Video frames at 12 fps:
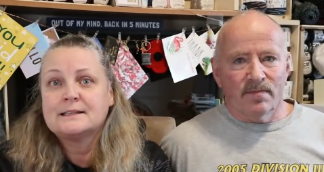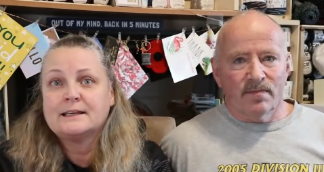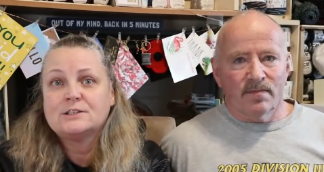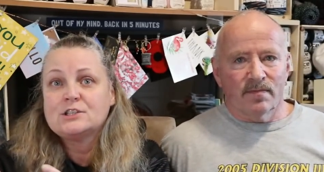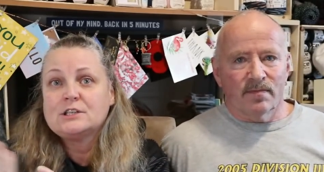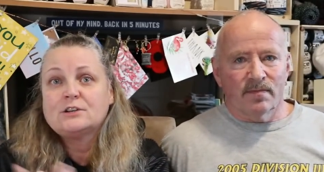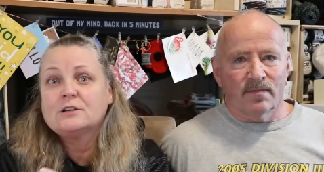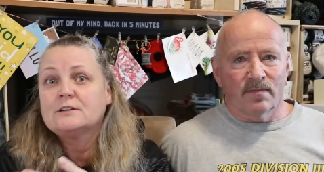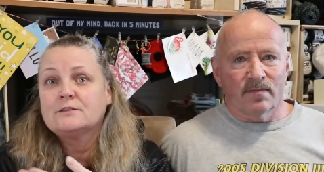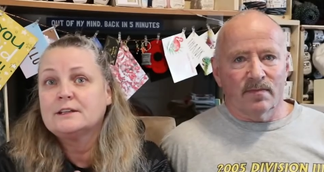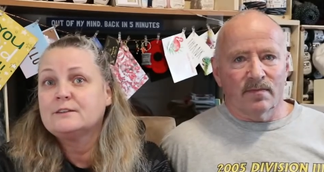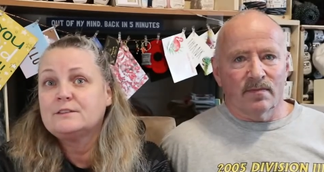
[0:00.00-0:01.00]
Speaker 1: that she could
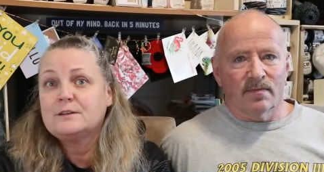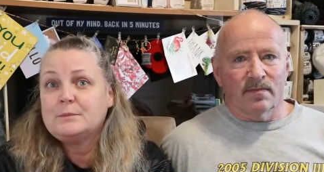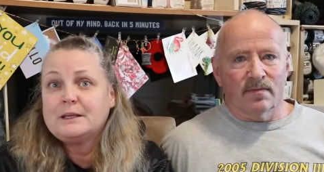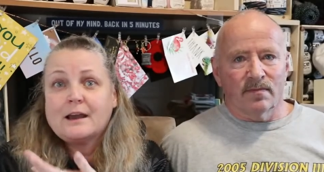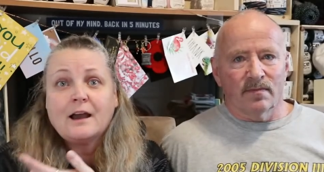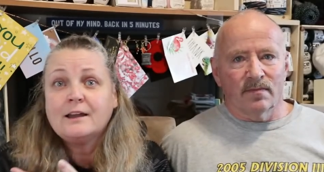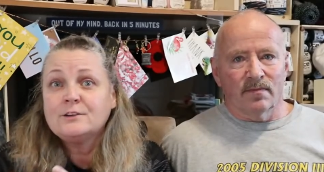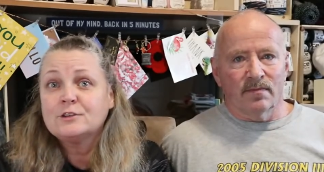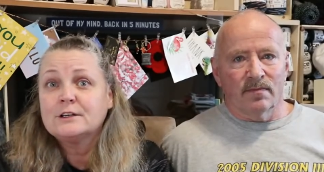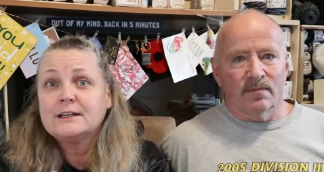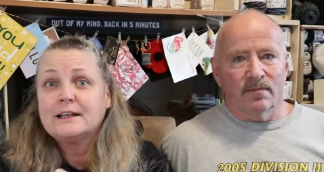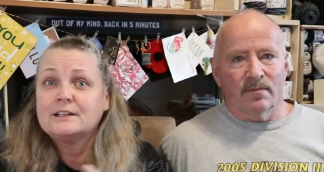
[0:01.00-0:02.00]
have lived to be a
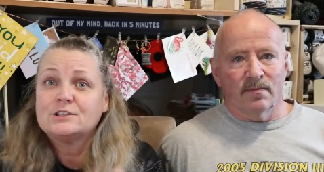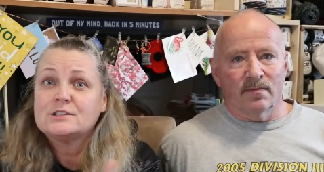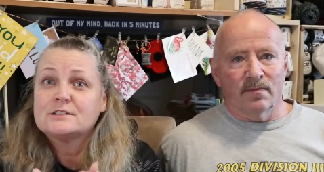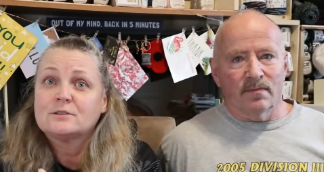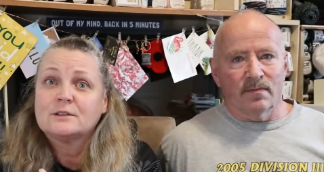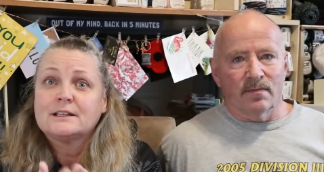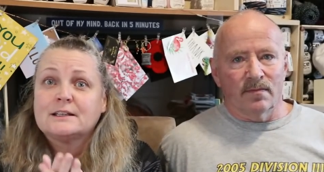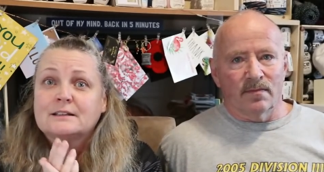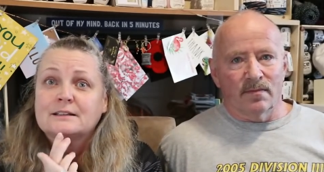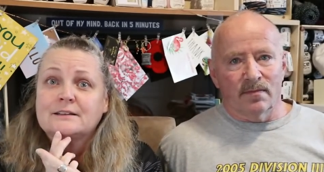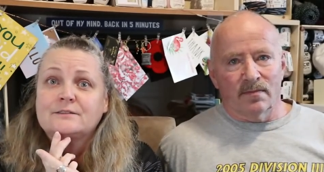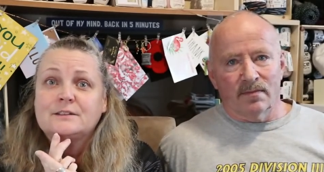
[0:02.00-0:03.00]
hundred and she's only going
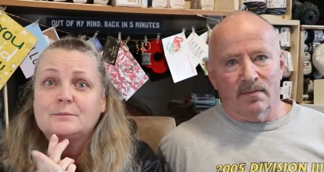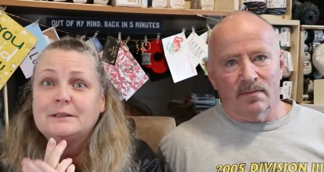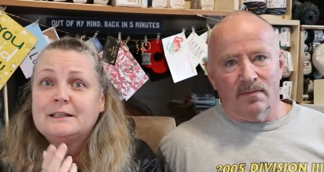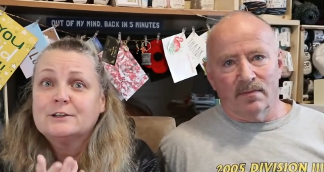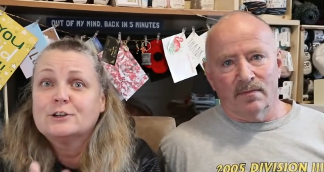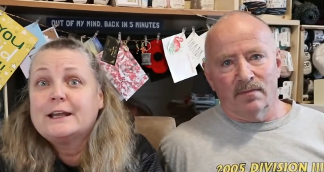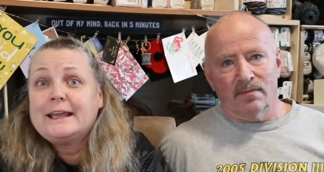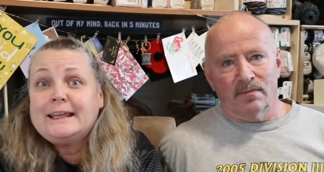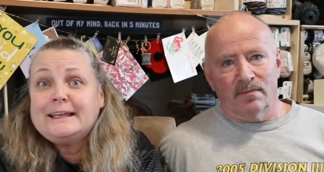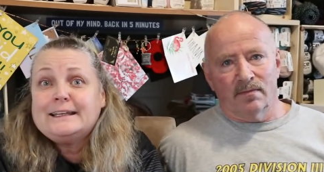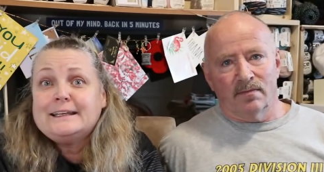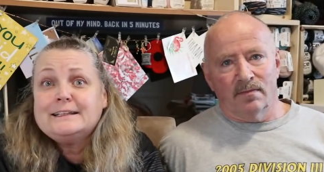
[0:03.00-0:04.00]
to live to be in her
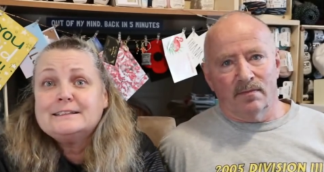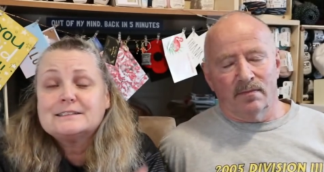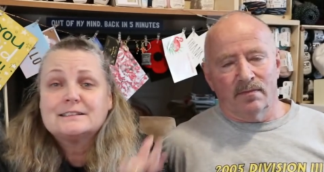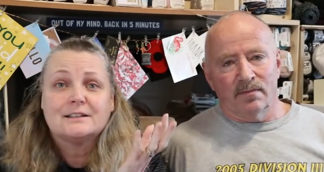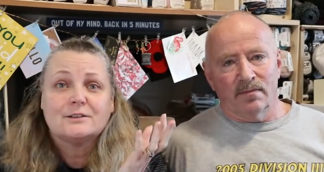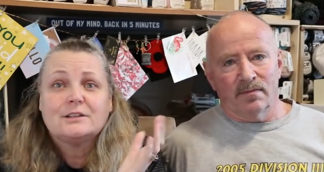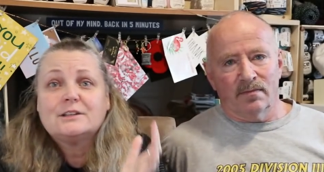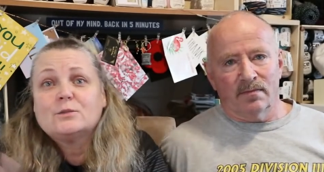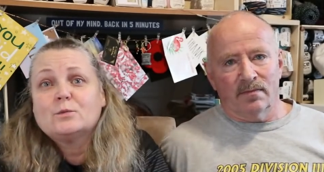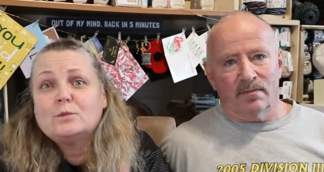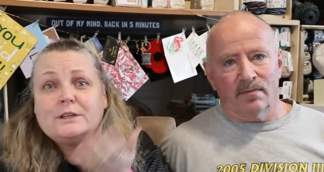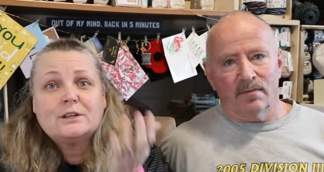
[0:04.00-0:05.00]
eighties,
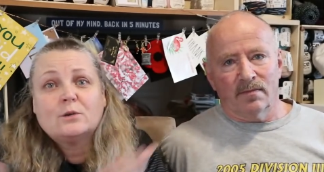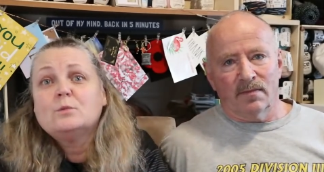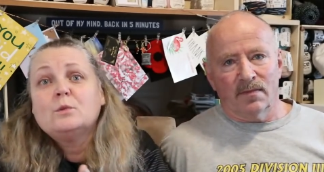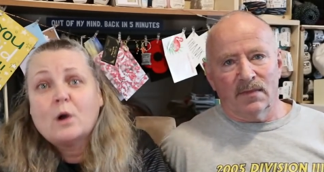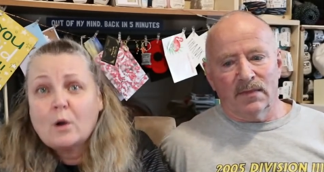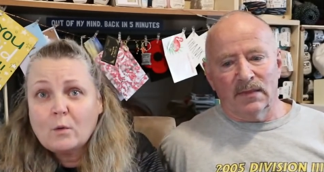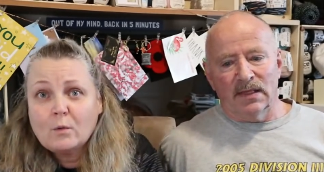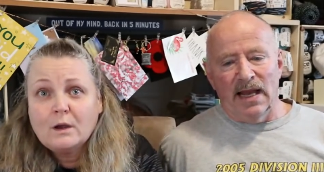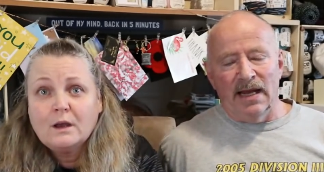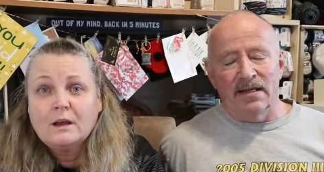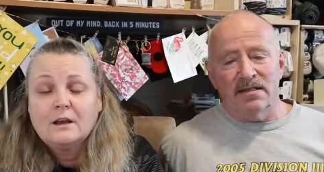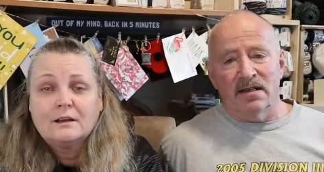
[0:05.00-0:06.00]
we don't know.
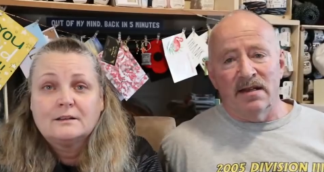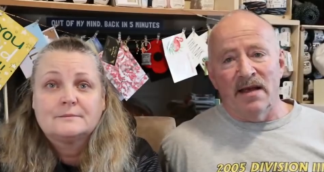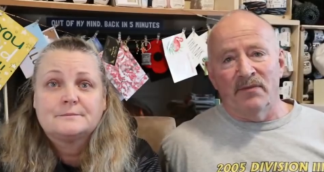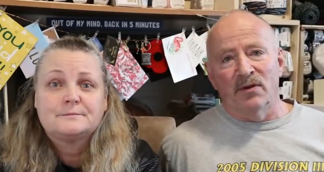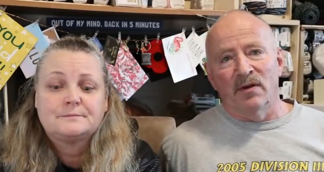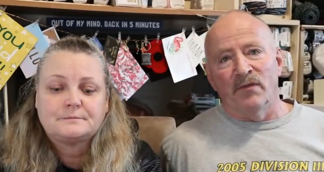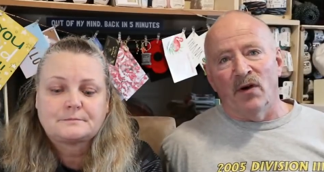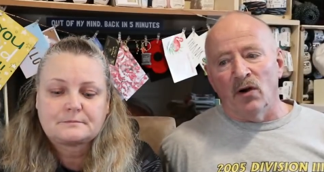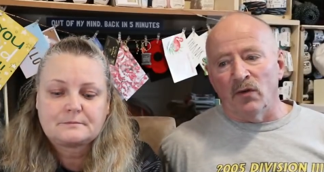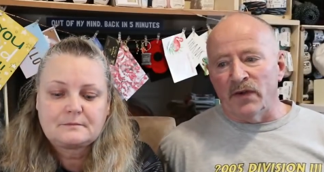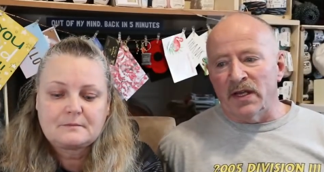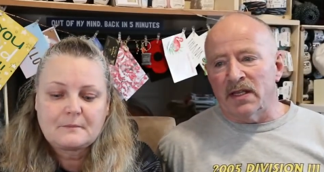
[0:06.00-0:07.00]
Speaker 2: And it's an
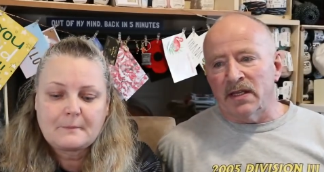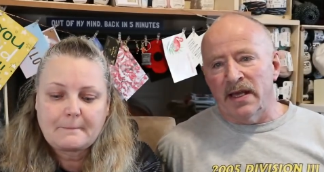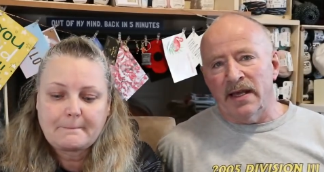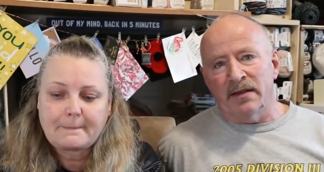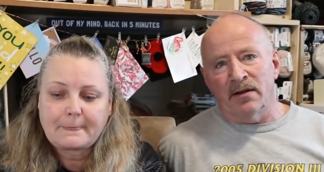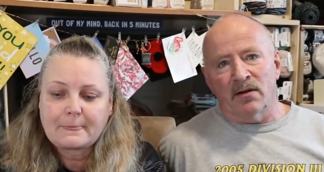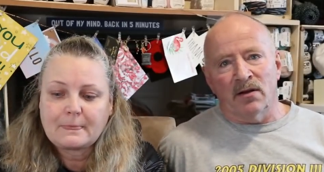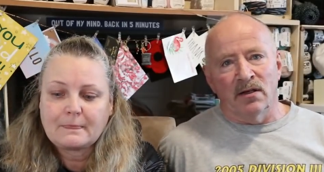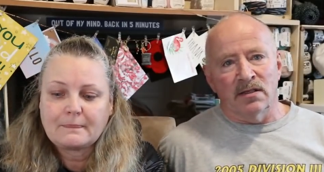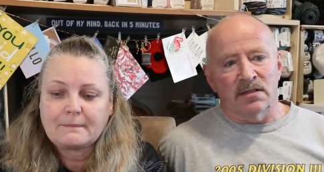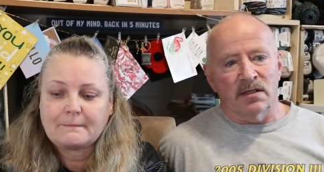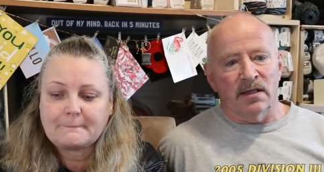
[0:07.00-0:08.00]
ever-evolving thing. They're
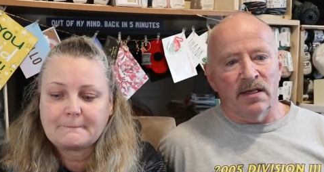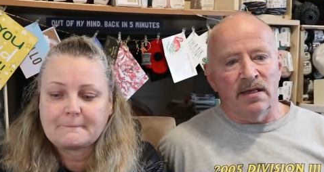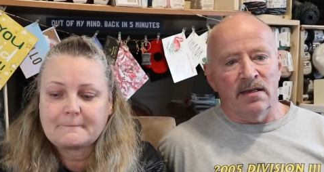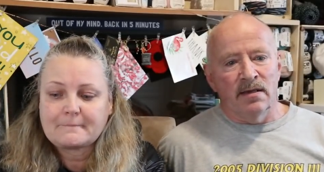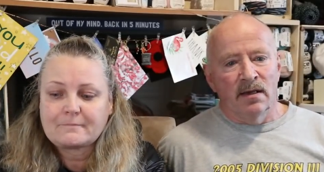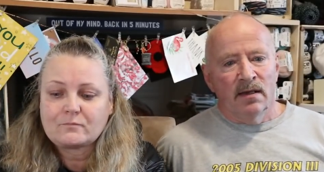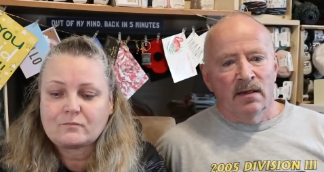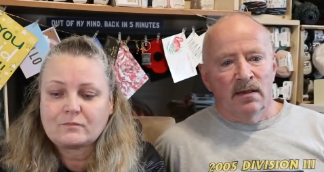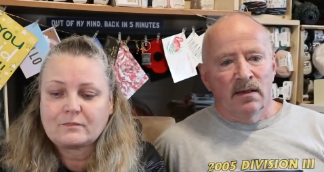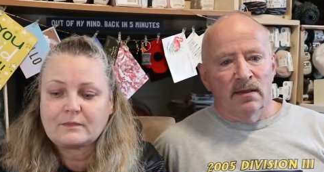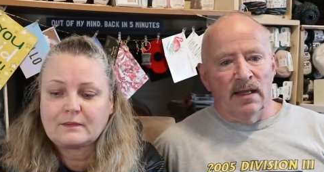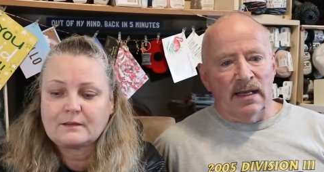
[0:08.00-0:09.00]
constantly...
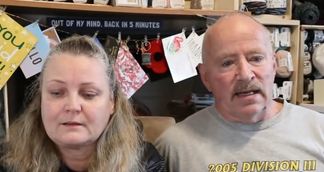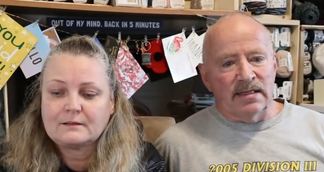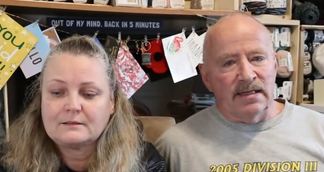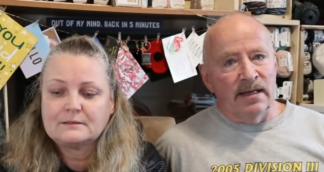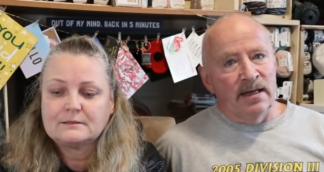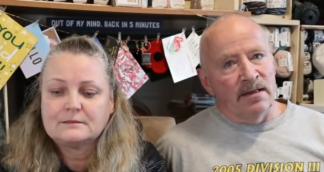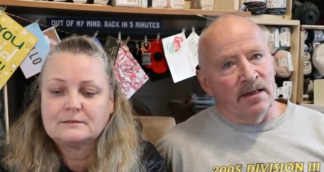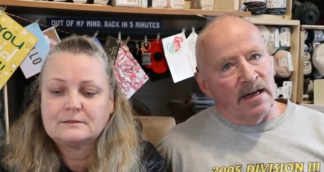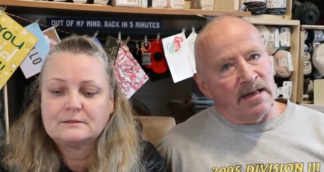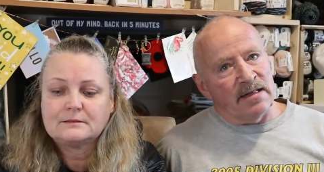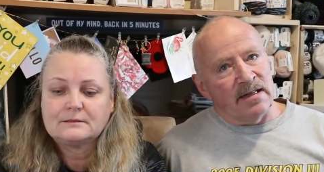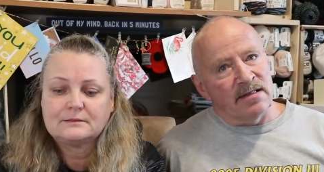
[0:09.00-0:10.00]
like I said, in the
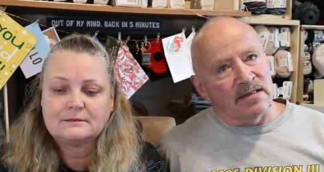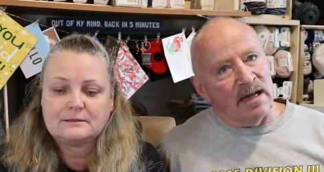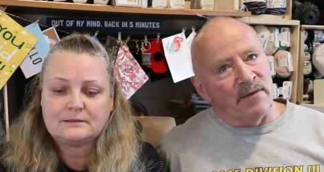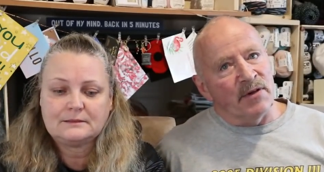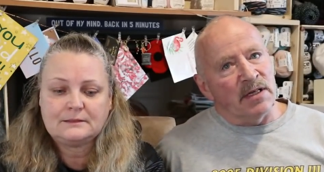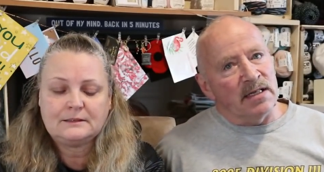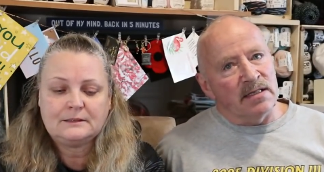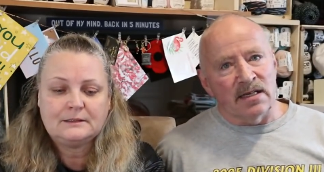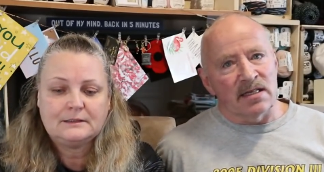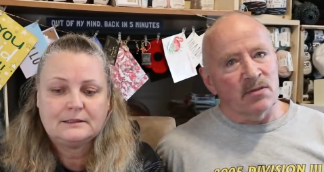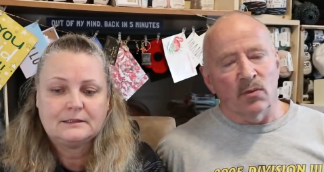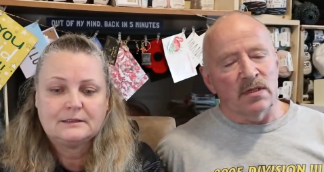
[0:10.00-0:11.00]
nineteen seventies,
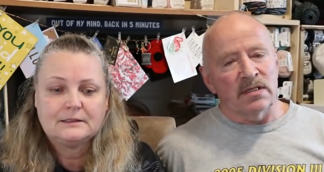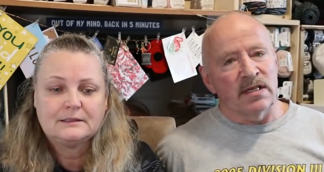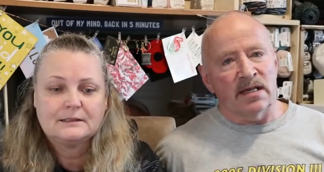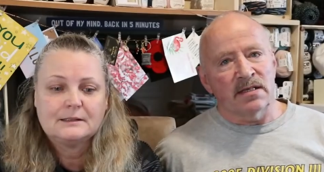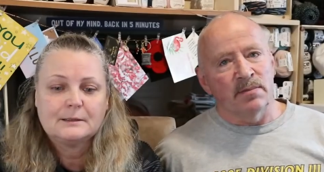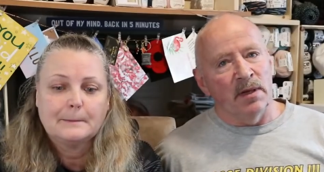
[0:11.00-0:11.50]
this was six